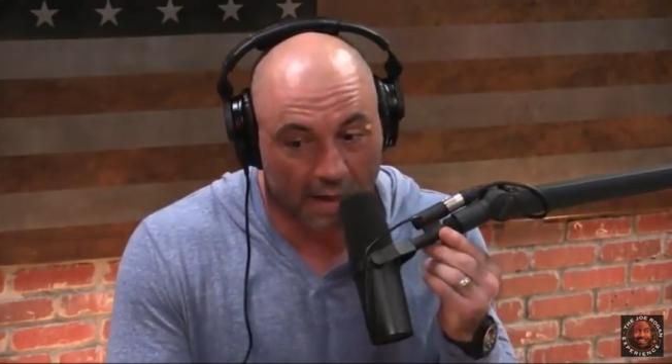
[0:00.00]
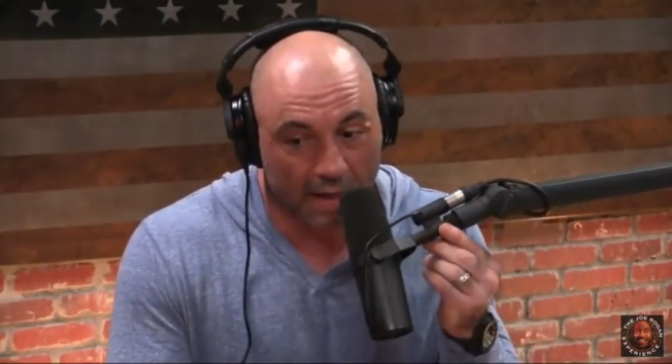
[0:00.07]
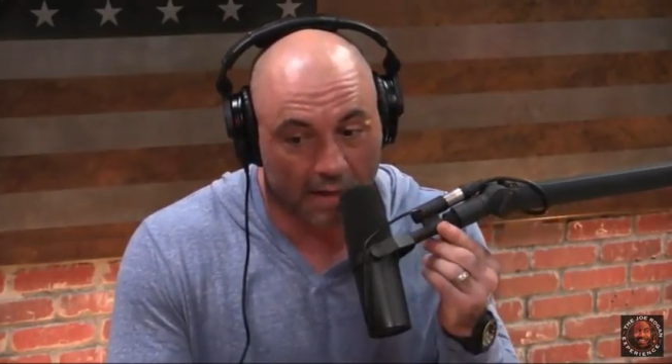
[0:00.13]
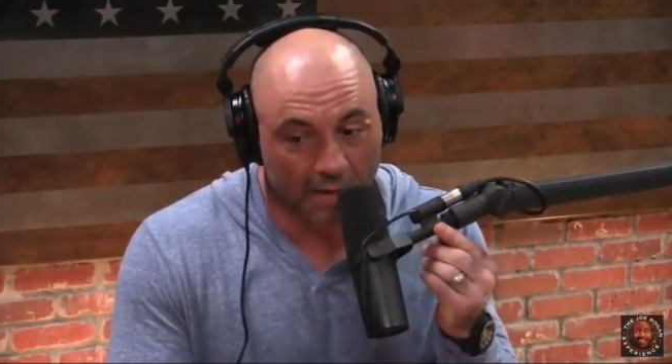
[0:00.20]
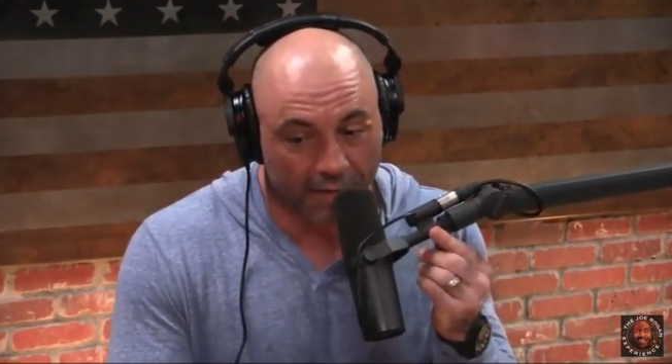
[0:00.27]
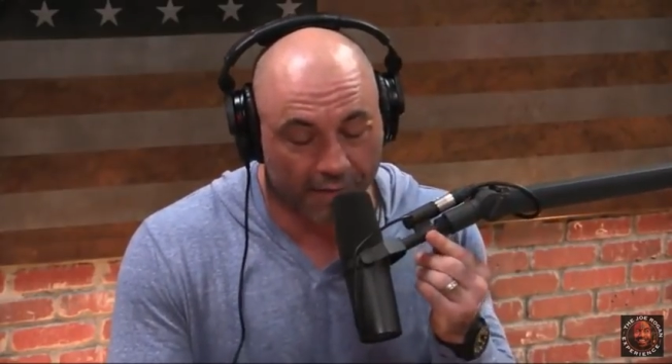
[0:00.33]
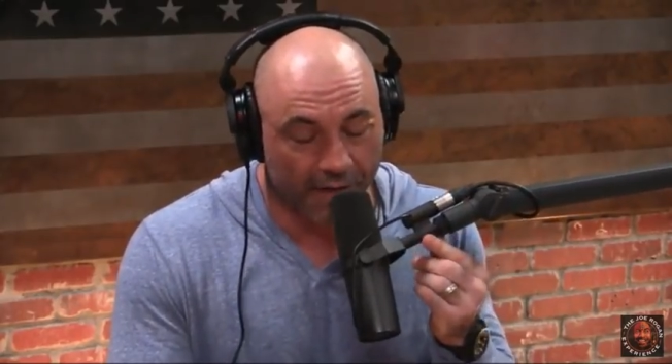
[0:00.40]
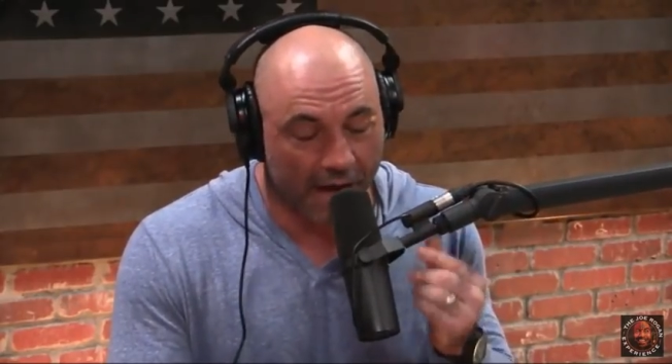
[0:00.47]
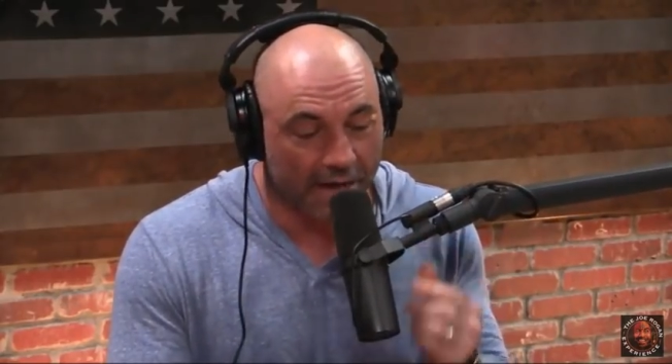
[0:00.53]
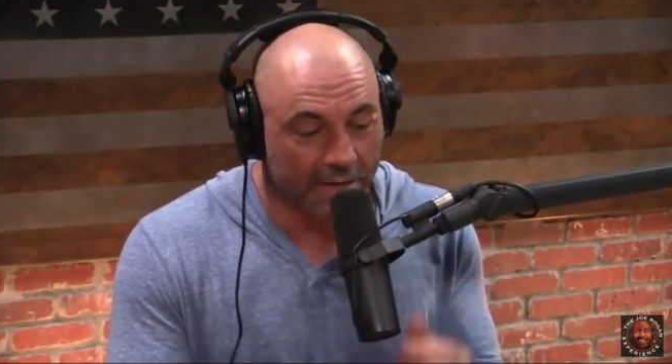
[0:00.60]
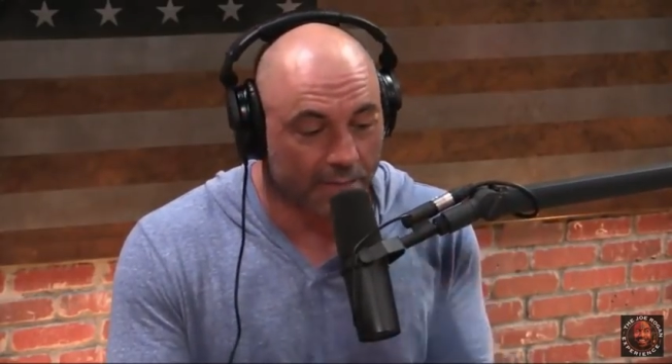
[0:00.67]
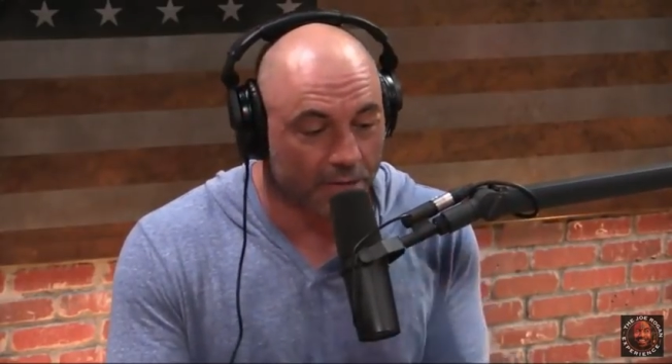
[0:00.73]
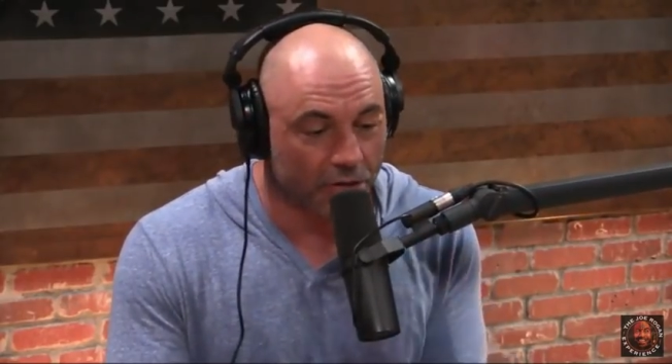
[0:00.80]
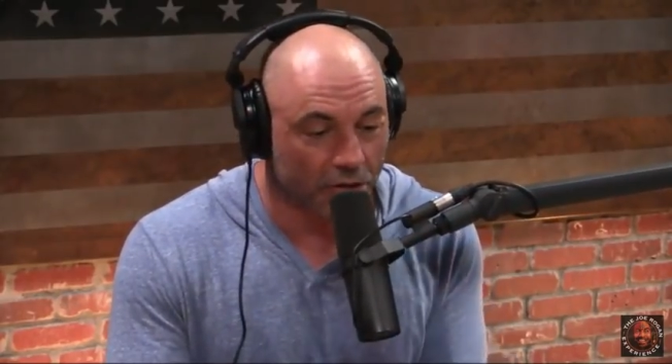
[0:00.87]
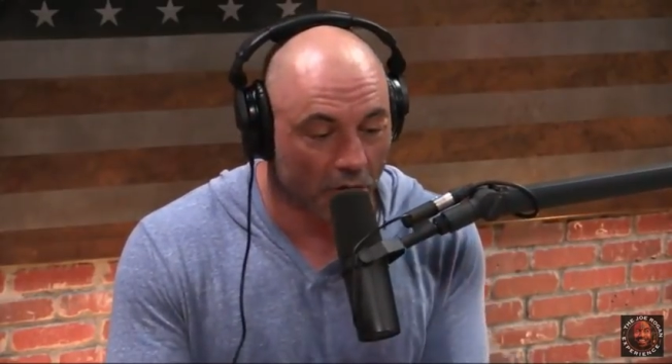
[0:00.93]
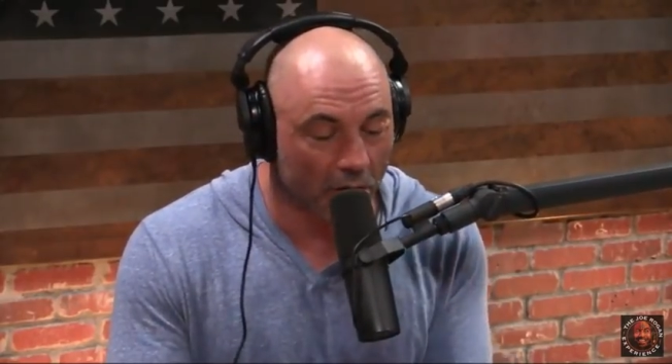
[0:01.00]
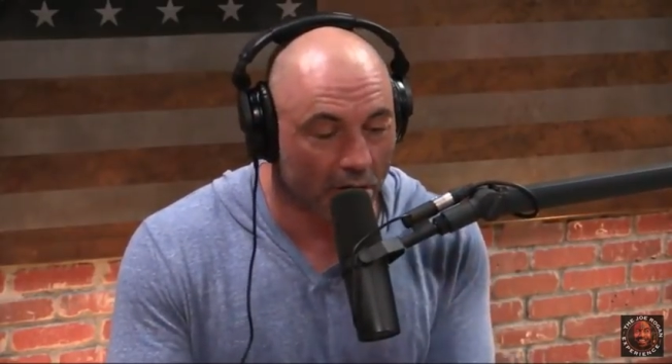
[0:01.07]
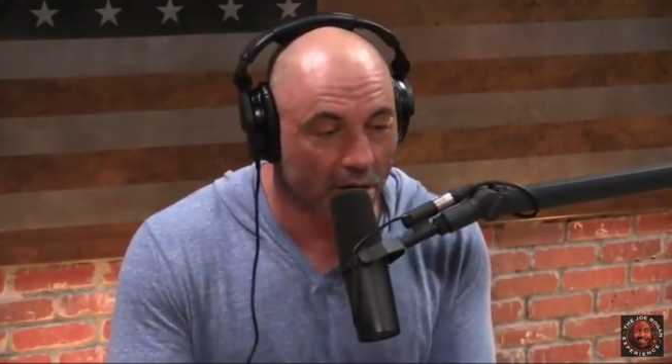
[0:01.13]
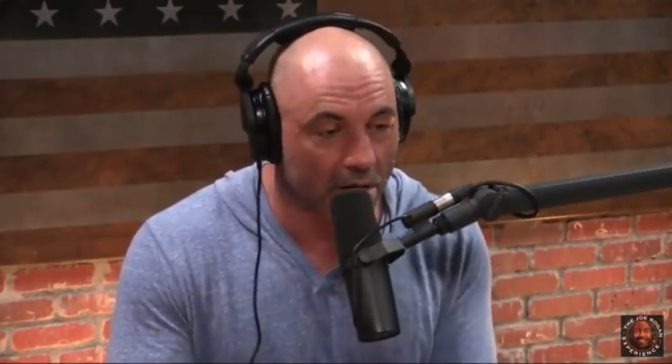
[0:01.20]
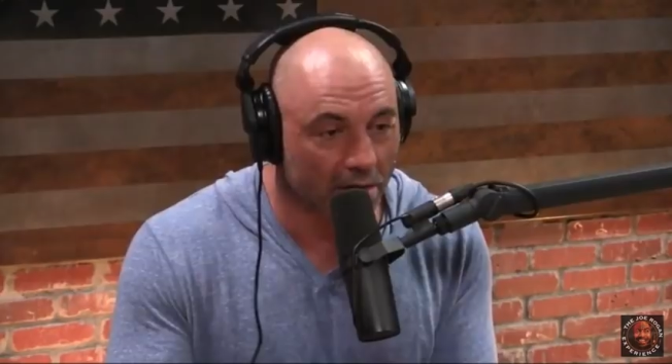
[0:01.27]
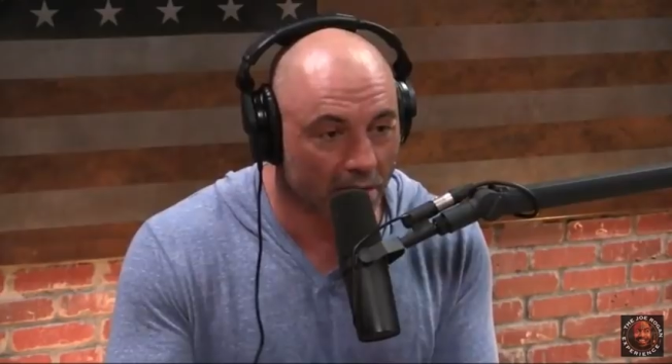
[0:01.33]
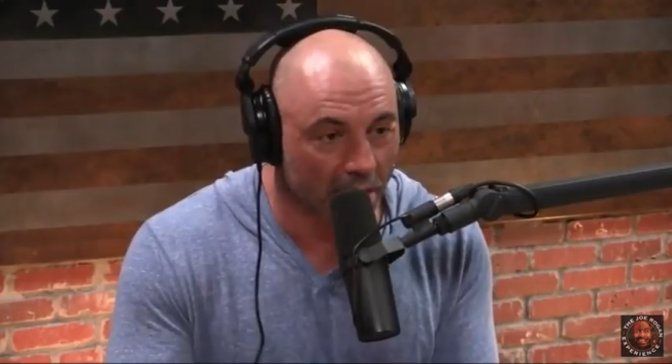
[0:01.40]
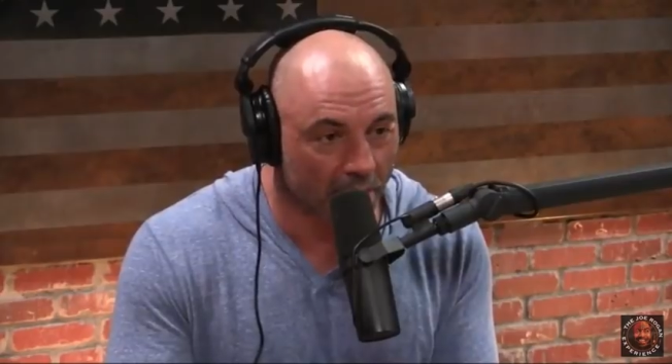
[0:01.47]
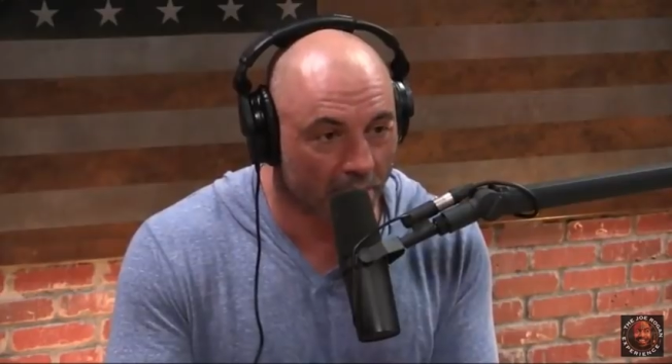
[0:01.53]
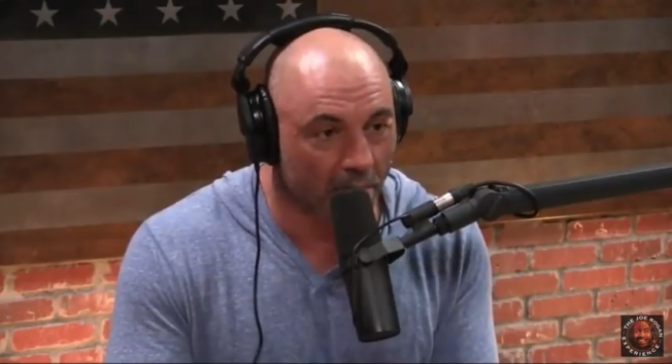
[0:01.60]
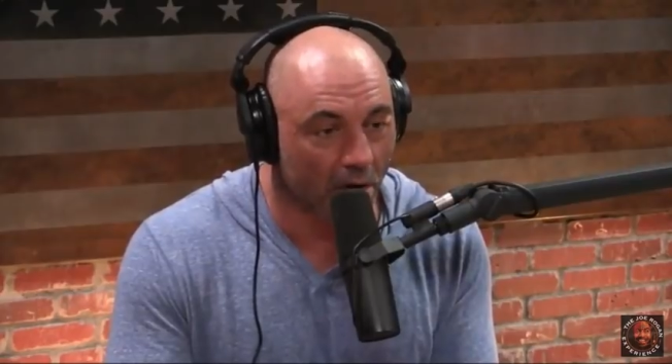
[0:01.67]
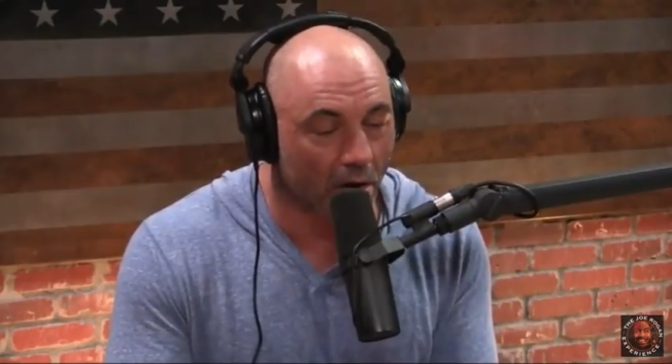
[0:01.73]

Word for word: that the vast majority of them